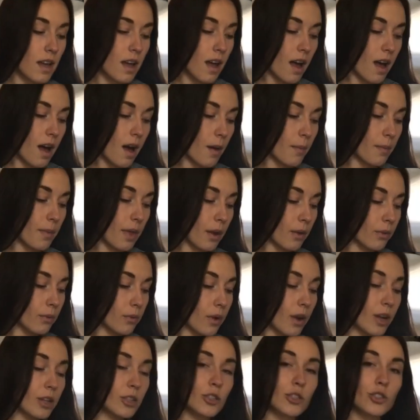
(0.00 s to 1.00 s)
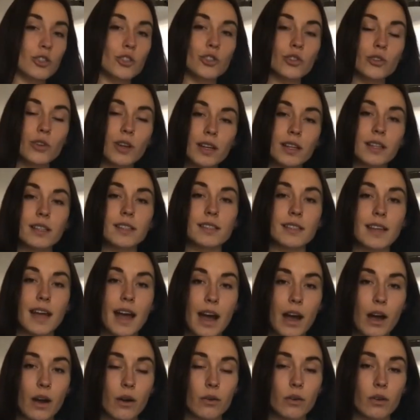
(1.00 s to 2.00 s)
that run straight
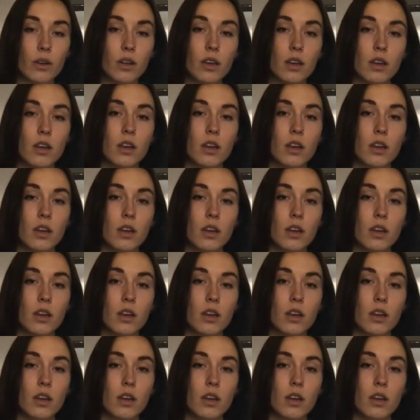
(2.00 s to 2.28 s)
down